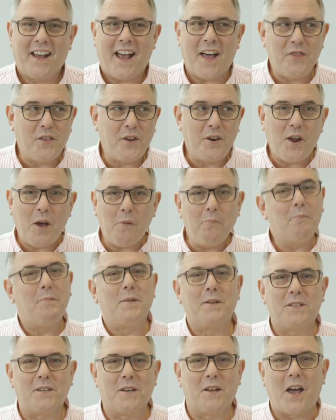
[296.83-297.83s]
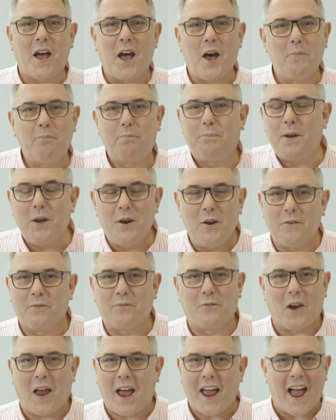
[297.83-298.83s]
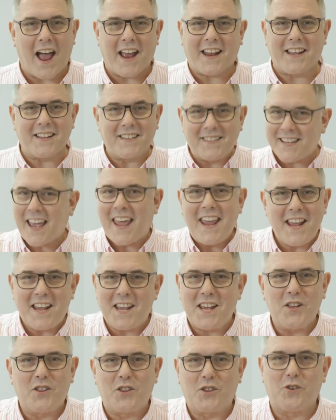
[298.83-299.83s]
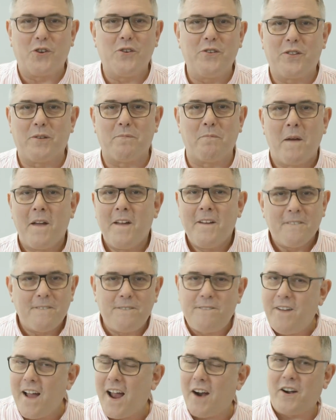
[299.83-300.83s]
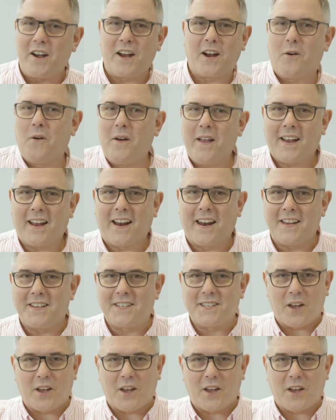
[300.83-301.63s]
And the numbers are beautiful. I could take you through them very quickly.